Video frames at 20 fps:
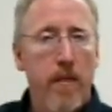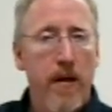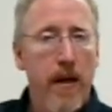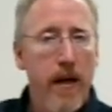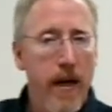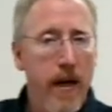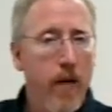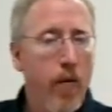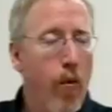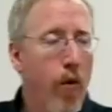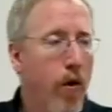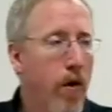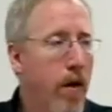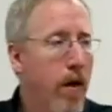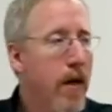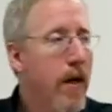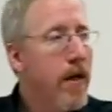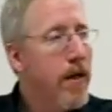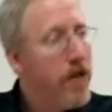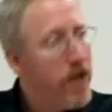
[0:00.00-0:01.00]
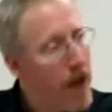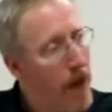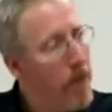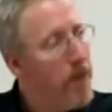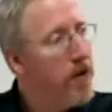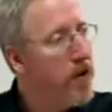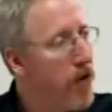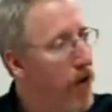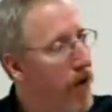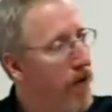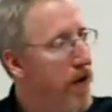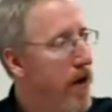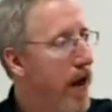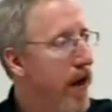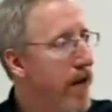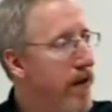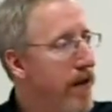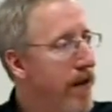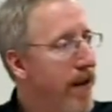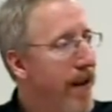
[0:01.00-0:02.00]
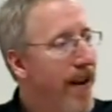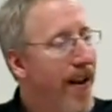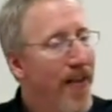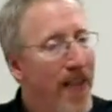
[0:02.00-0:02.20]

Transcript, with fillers: but inward subservience.